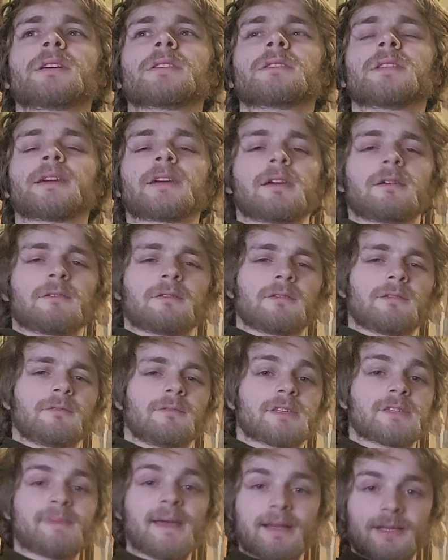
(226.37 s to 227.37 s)
like a
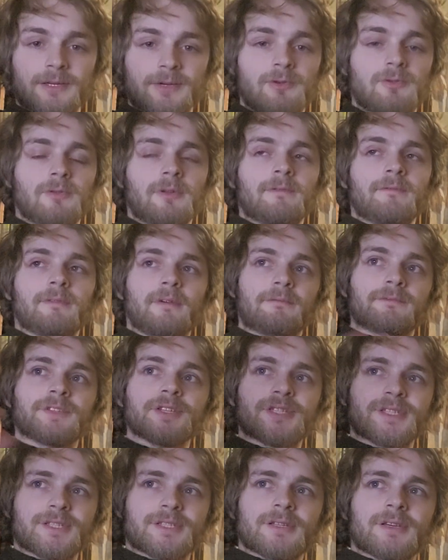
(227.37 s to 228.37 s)
spectacle of
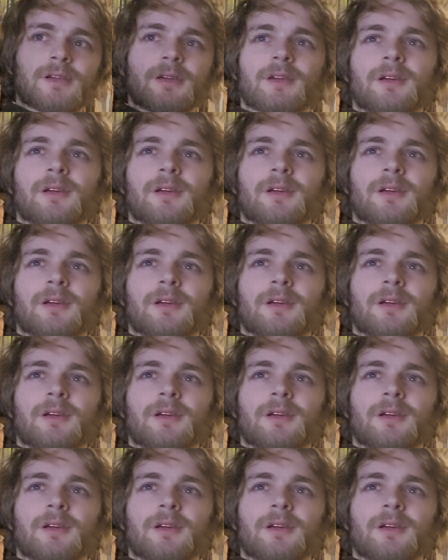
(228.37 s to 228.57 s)
just